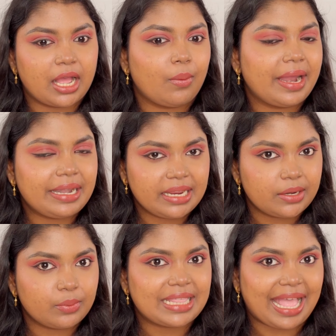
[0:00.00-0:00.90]
how I
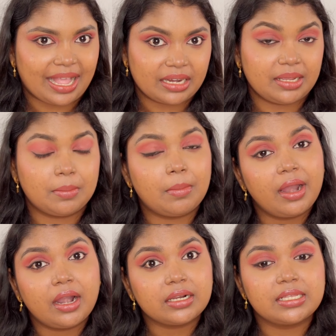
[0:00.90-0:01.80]
deal with acne
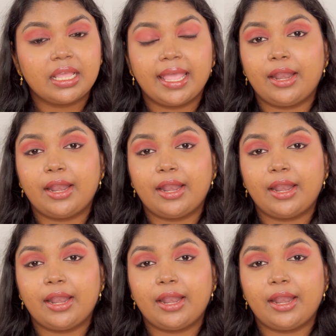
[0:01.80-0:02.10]
marks,